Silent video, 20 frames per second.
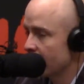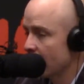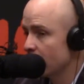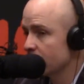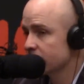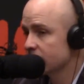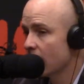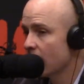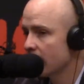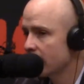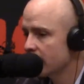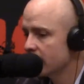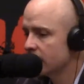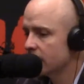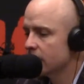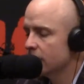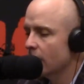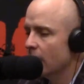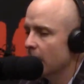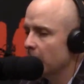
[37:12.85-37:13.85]
And I was talking
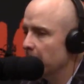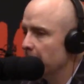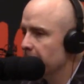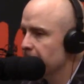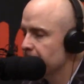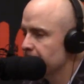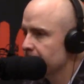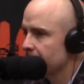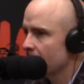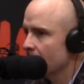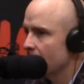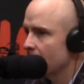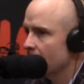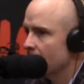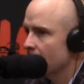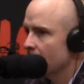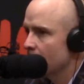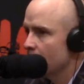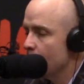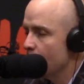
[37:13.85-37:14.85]
to
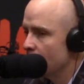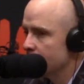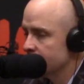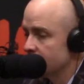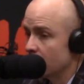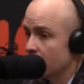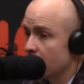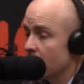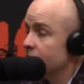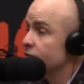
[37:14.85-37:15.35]
who was it?